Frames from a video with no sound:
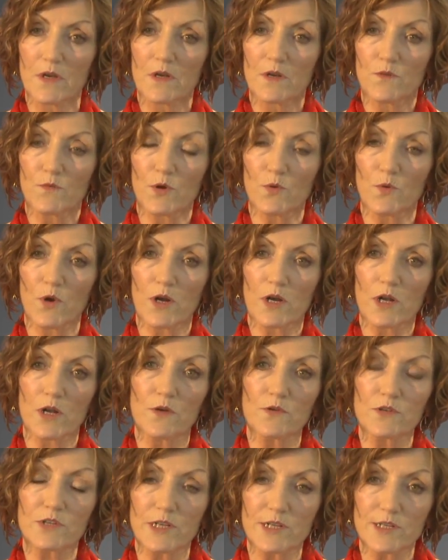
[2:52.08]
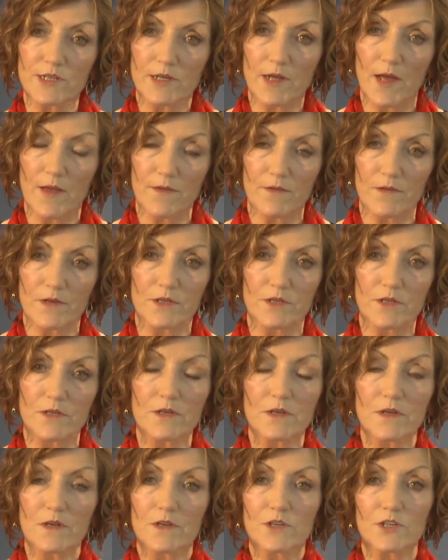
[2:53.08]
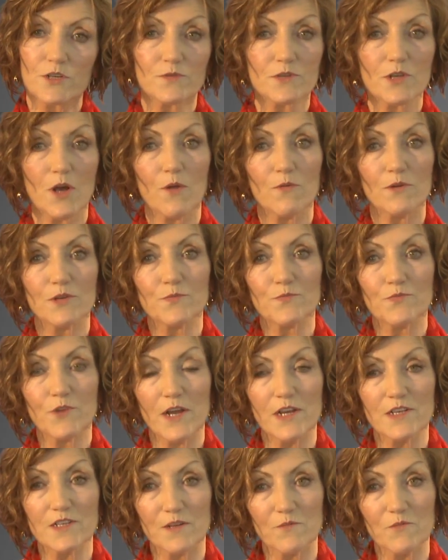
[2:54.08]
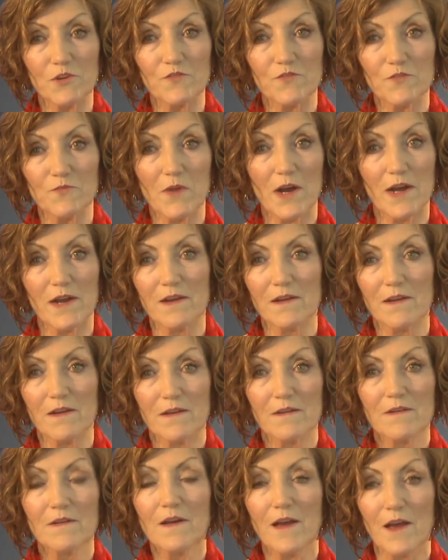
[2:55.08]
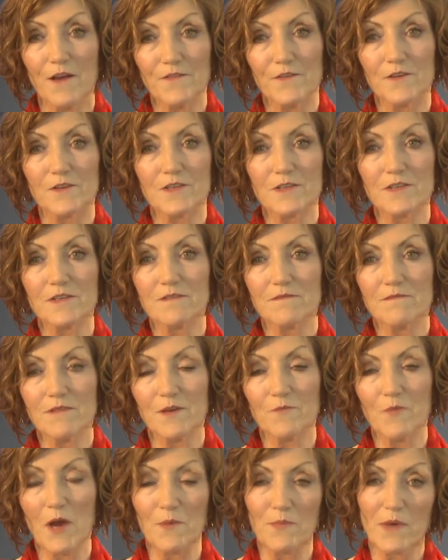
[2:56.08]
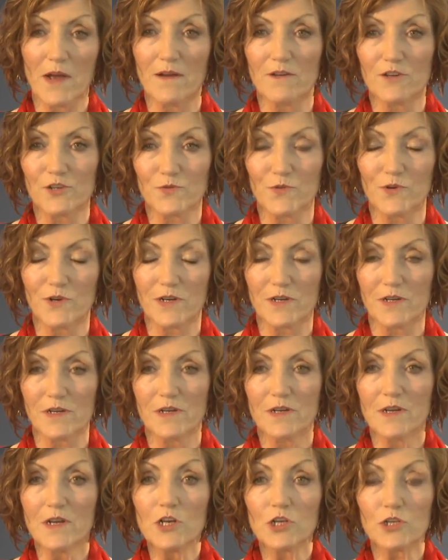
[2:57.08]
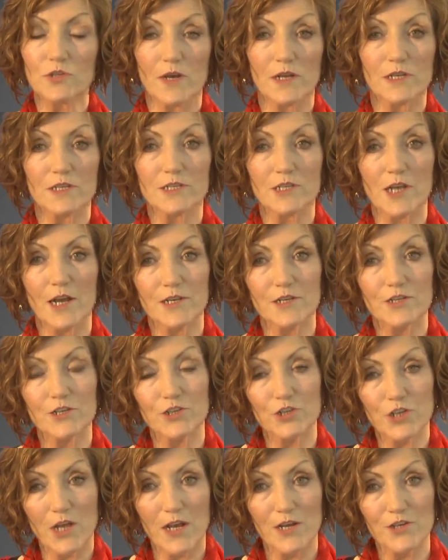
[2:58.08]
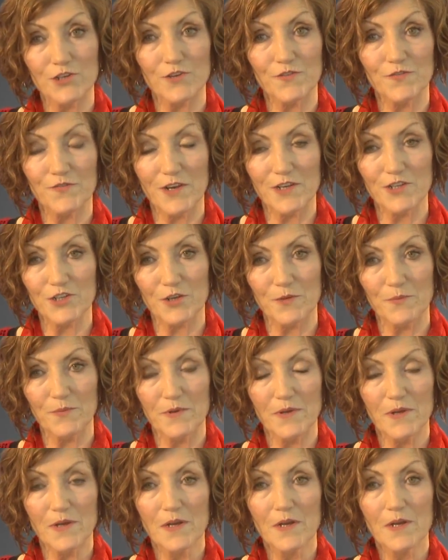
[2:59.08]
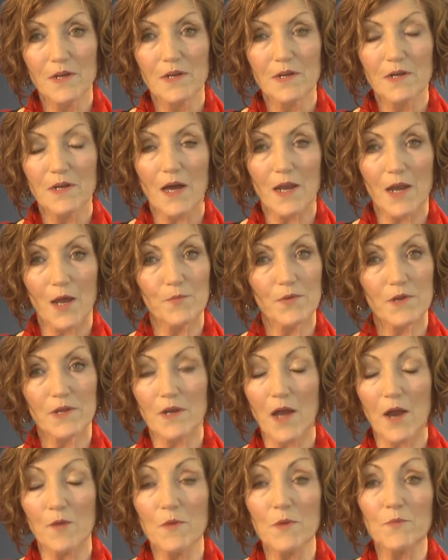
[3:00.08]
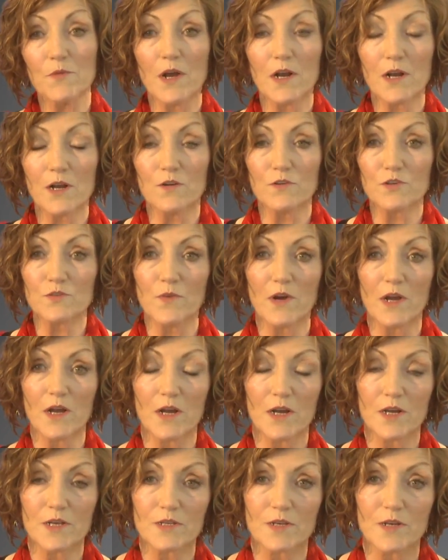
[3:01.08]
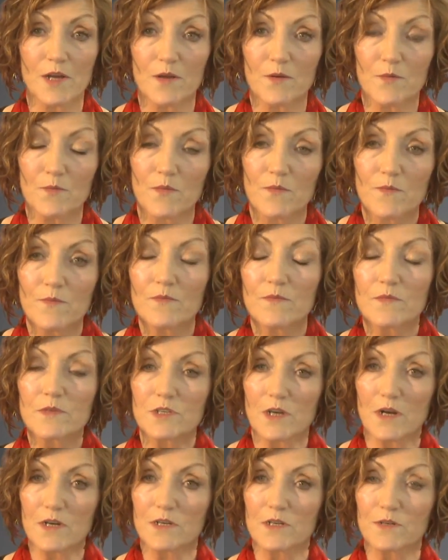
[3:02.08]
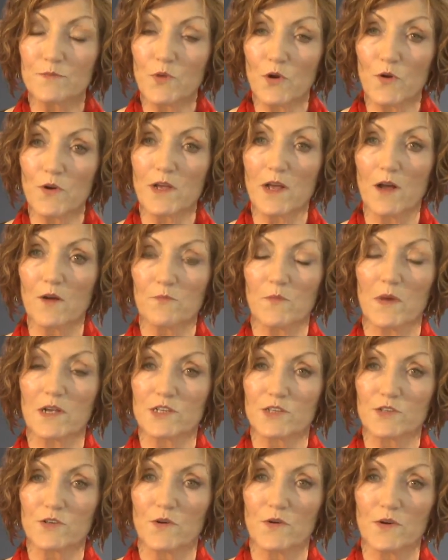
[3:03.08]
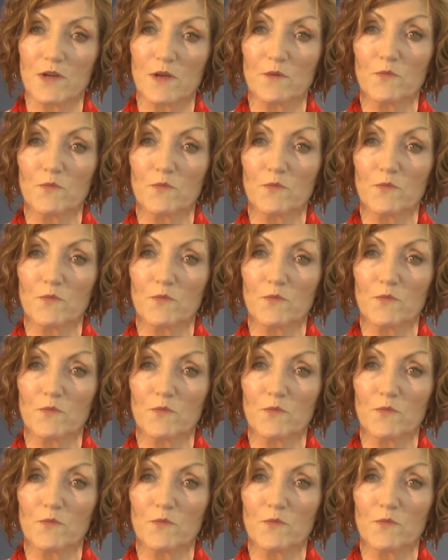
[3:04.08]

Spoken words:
We worked closely together, and she was always praising me for my efforts in my parish work. So I decided to challenge her friendship. And I remember I closed my eyes and I started pouring out my story,